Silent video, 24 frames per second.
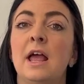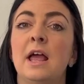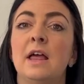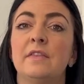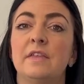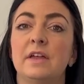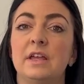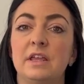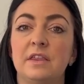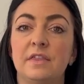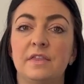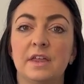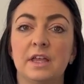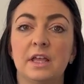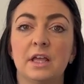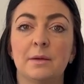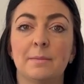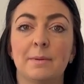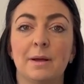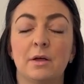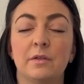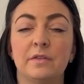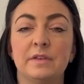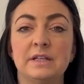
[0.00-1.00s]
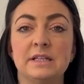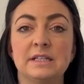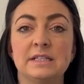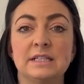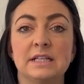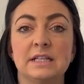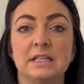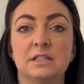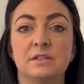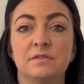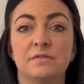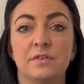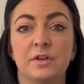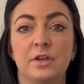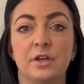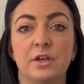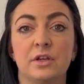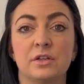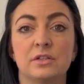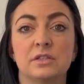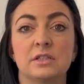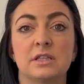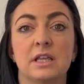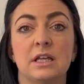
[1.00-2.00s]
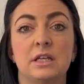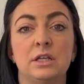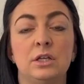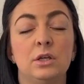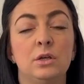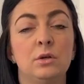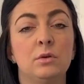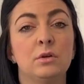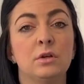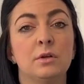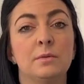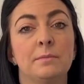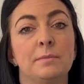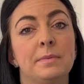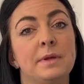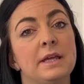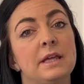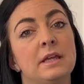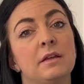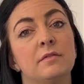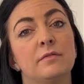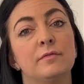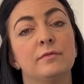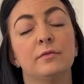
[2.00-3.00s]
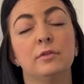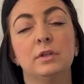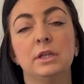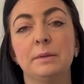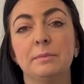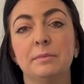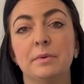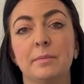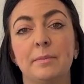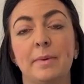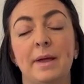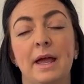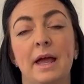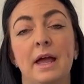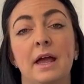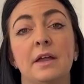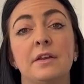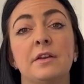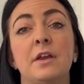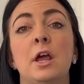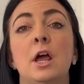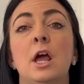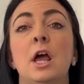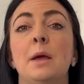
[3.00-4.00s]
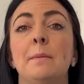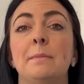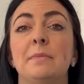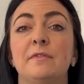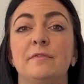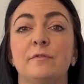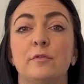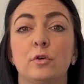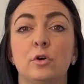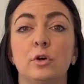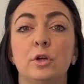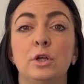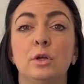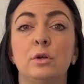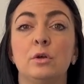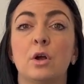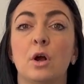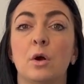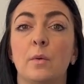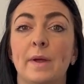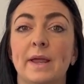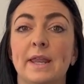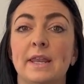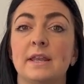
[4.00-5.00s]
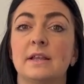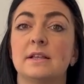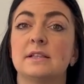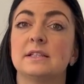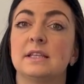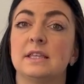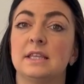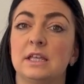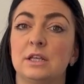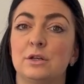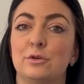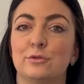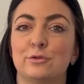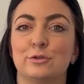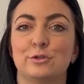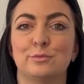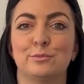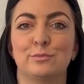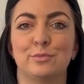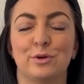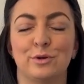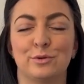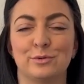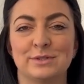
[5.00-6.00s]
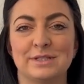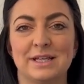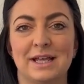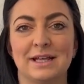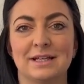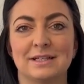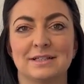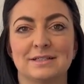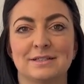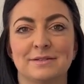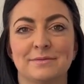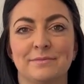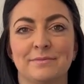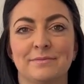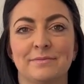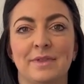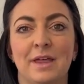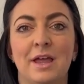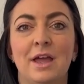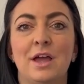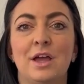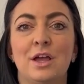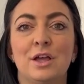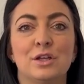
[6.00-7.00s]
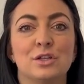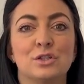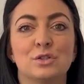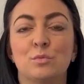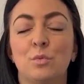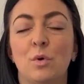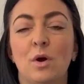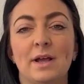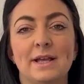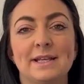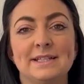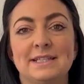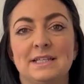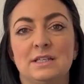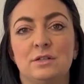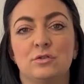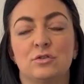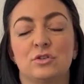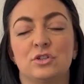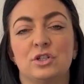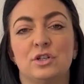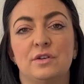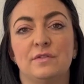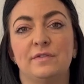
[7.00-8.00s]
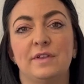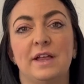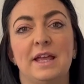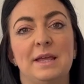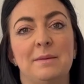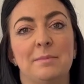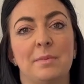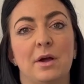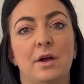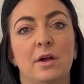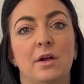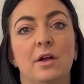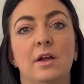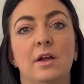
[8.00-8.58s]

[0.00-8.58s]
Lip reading: that you think about these things first, so that you can be fully prepared before you go into the induction process. So what is induction of labour?